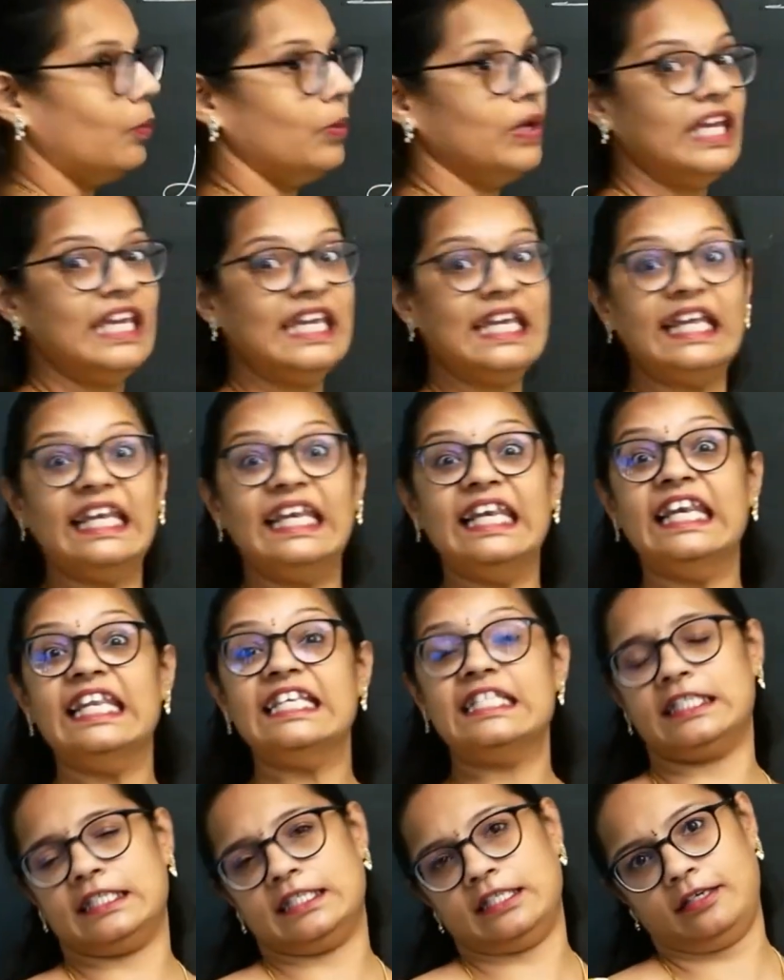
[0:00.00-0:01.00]
we
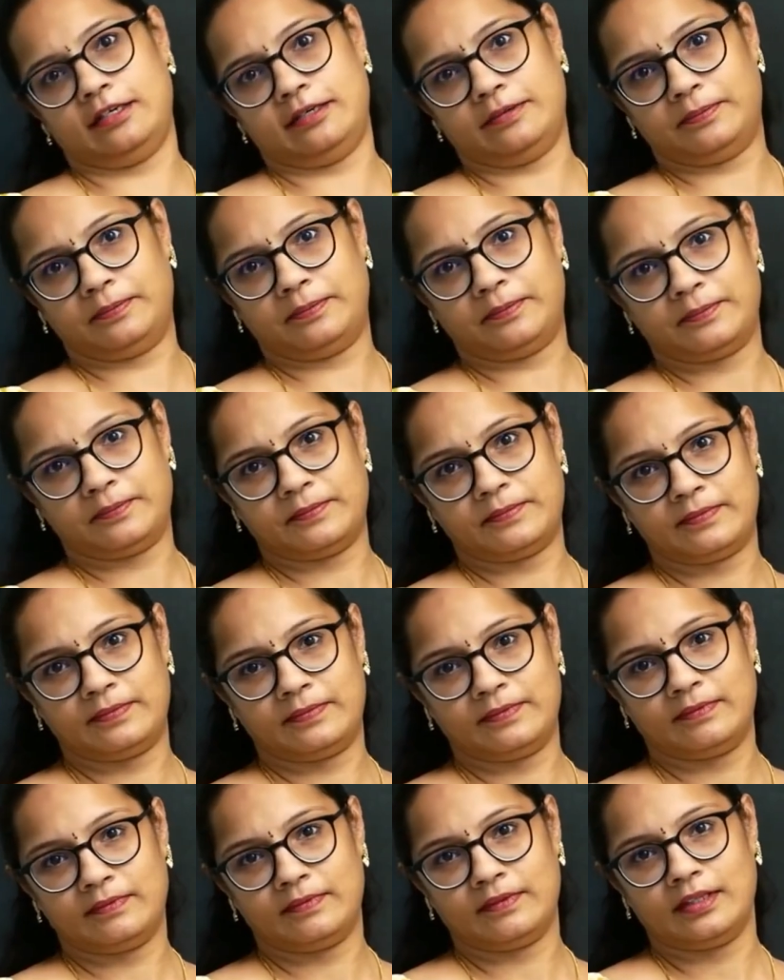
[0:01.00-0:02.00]
listen.
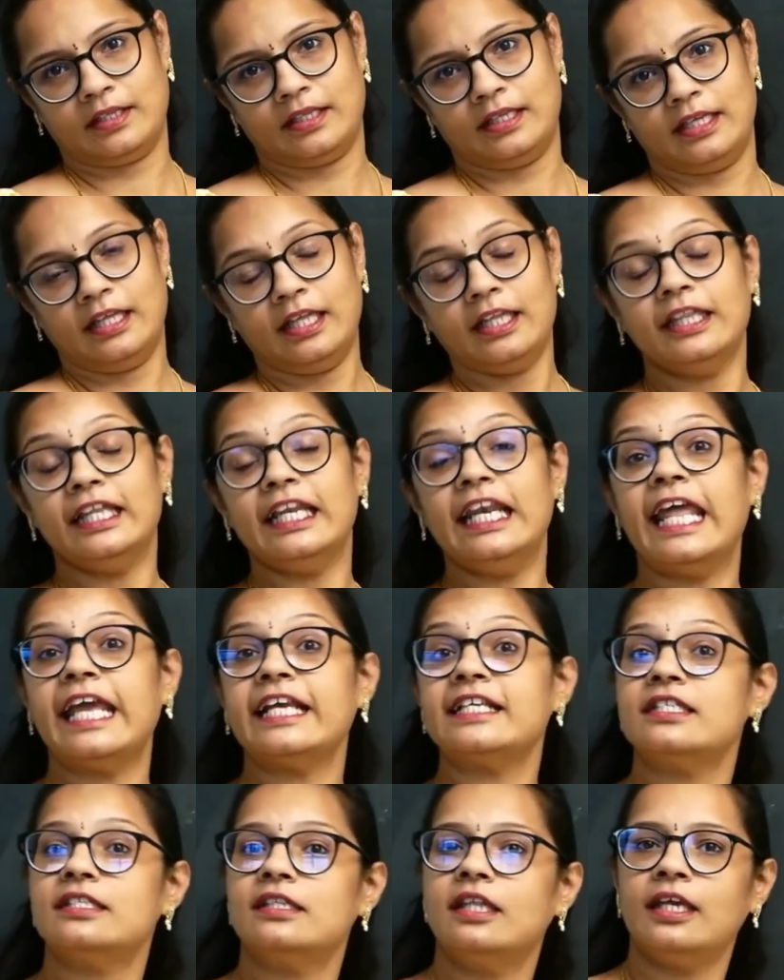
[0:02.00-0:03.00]
The
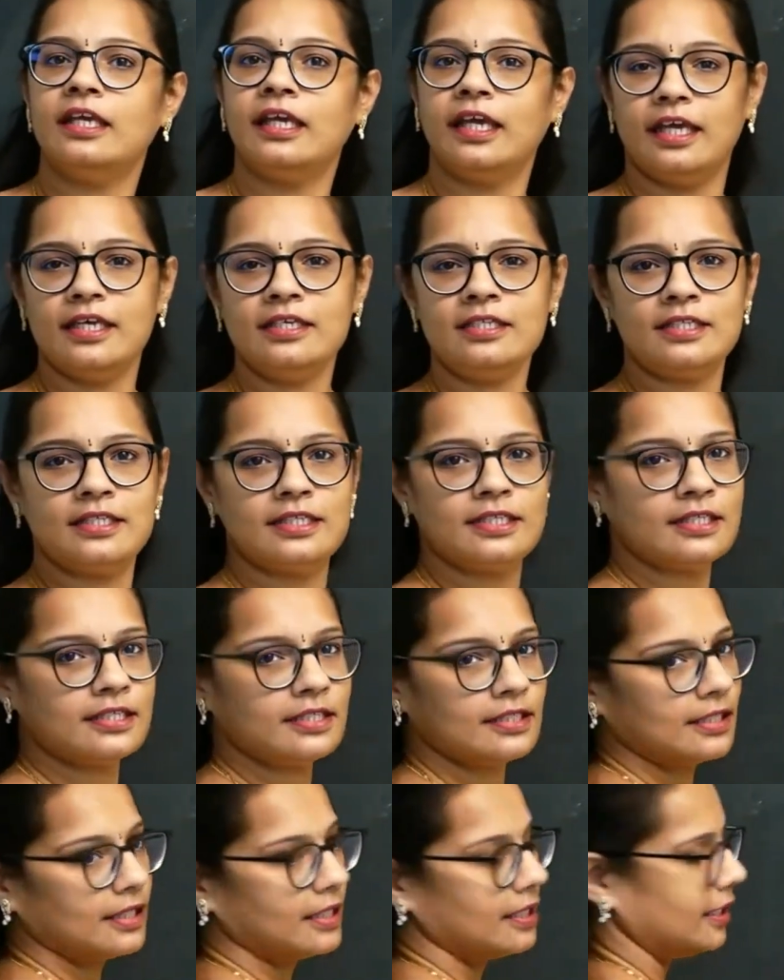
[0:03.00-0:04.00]
next thing
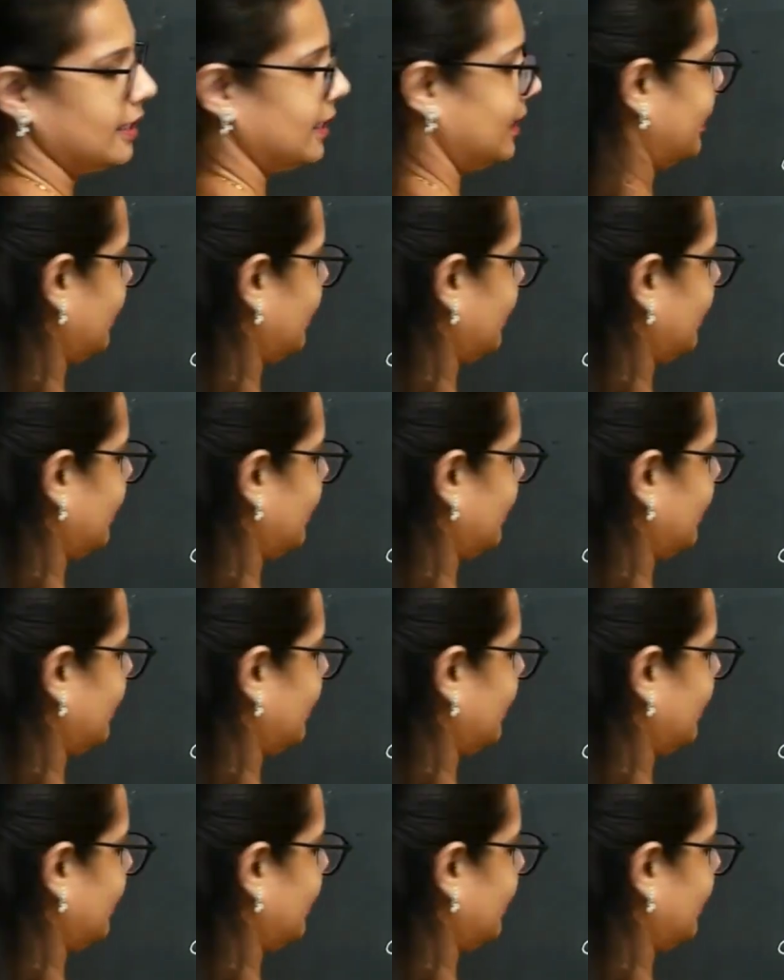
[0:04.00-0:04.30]
is